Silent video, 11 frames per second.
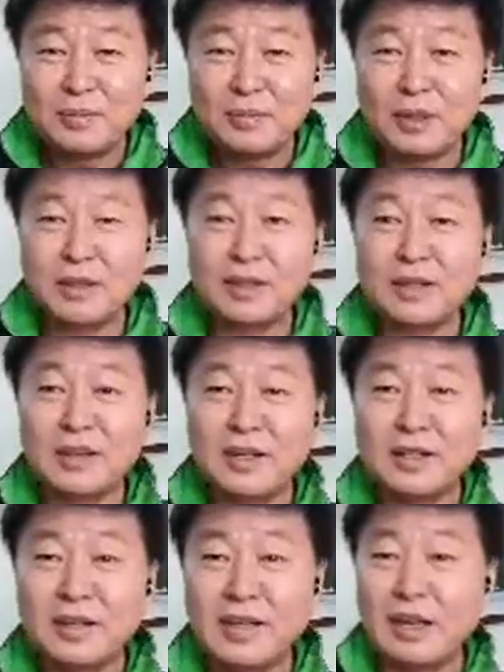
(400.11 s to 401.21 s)
But
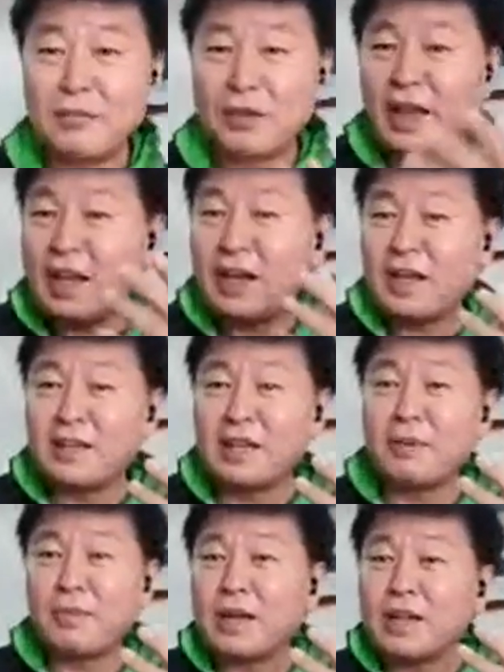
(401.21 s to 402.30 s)
they are very, they are
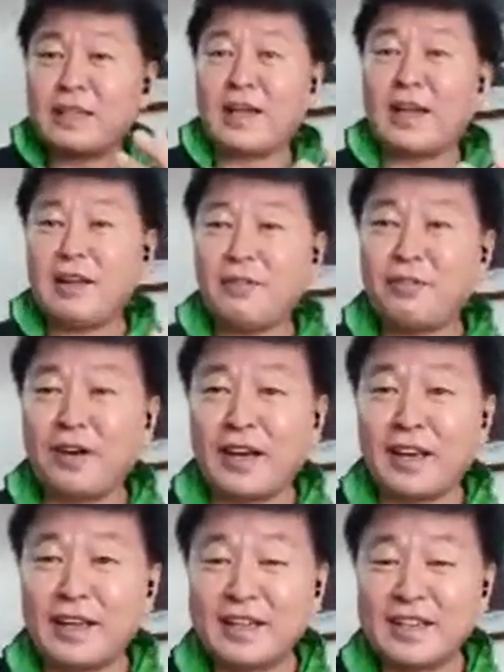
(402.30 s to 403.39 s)
very
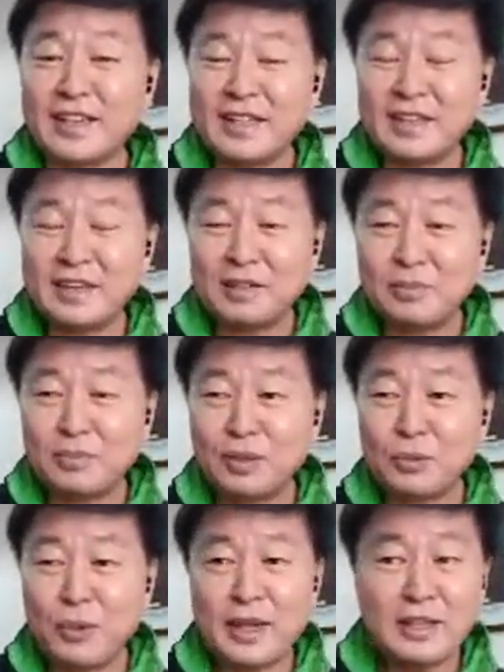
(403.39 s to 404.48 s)
terrifying. But
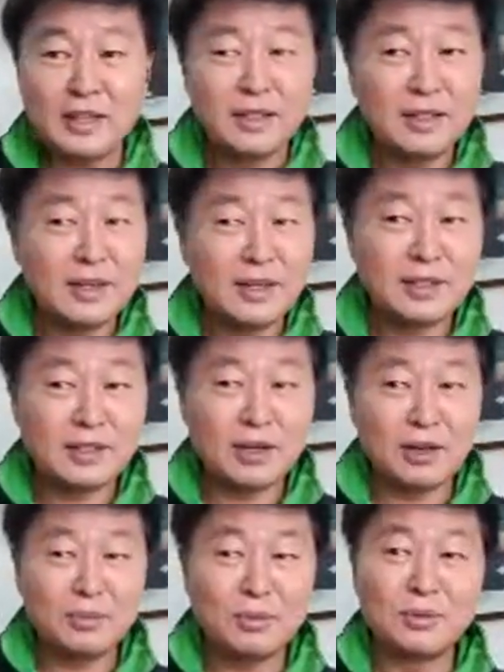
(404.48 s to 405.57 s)
when it
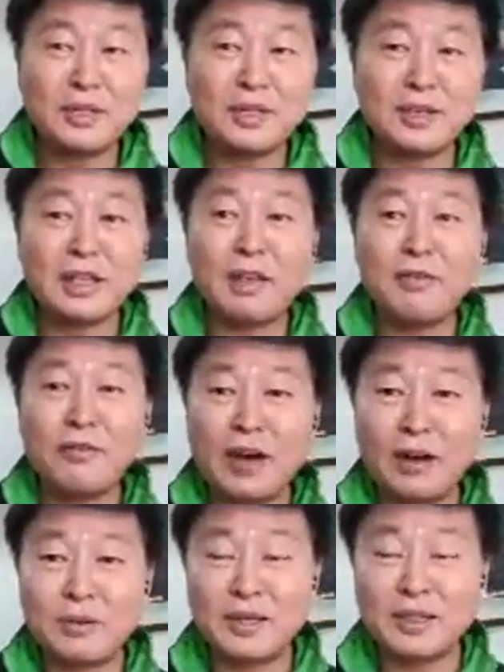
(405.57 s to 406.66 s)
come to near, they
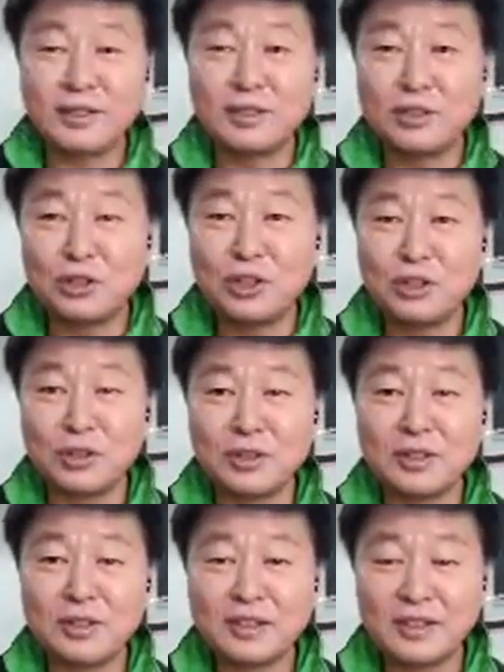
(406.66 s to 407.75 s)
found it's the Jesus,
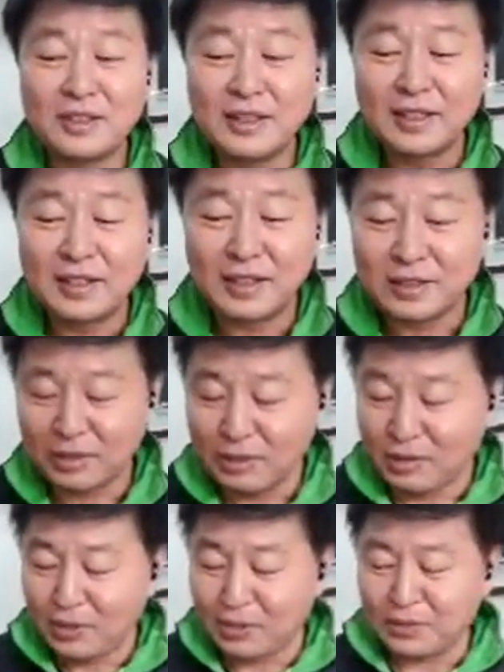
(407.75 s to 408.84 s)
it's the
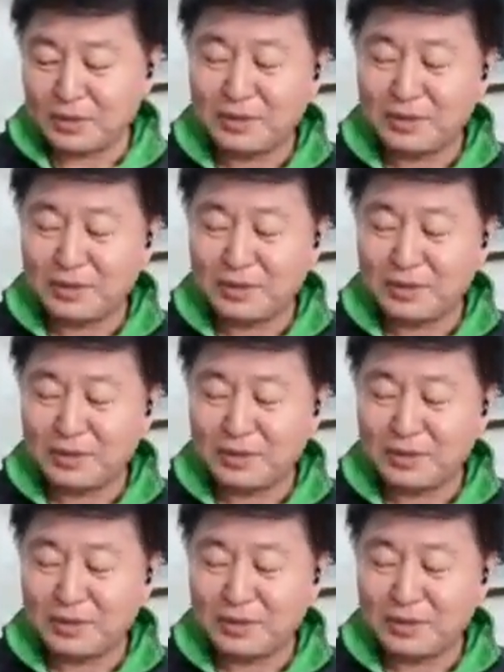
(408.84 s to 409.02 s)
Lord.